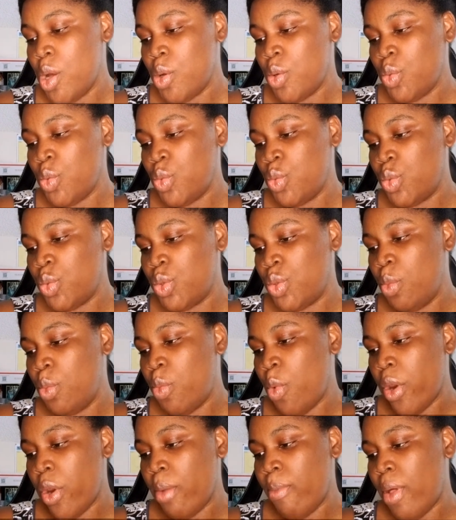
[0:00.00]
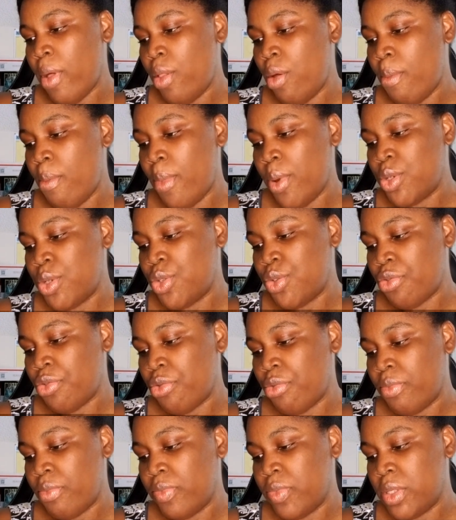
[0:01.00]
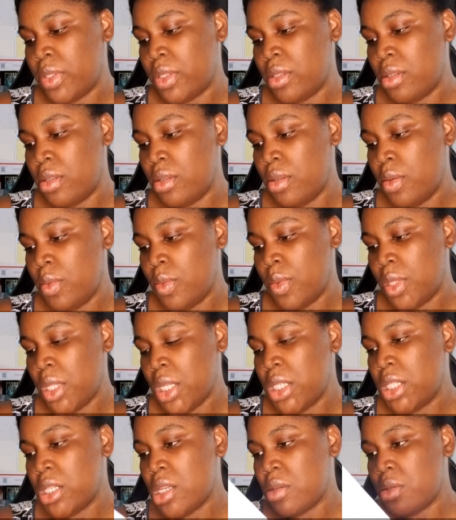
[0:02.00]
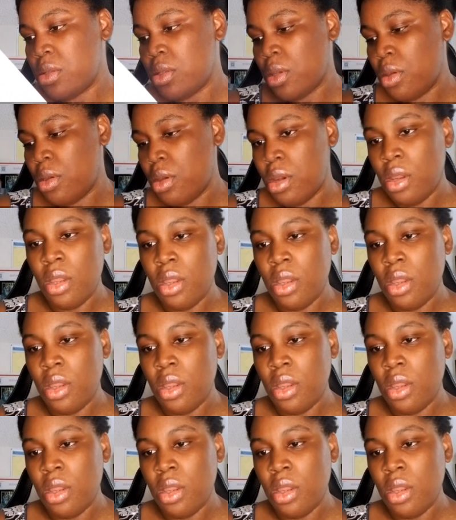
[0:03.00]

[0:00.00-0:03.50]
Ooh, 2 portobello mushrooms. That sounds good.